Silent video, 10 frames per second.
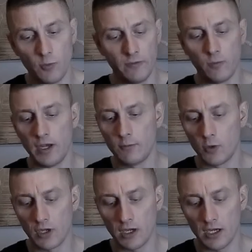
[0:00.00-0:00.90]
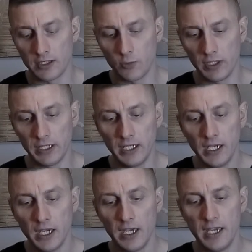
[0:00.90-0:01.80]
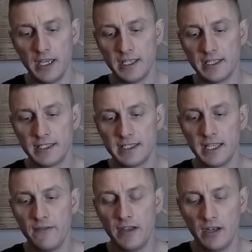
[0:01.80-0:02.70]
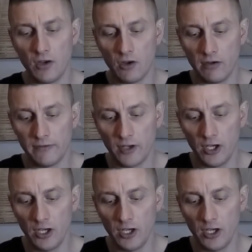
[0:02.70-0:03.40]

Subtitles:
with one more card quickly. 7 of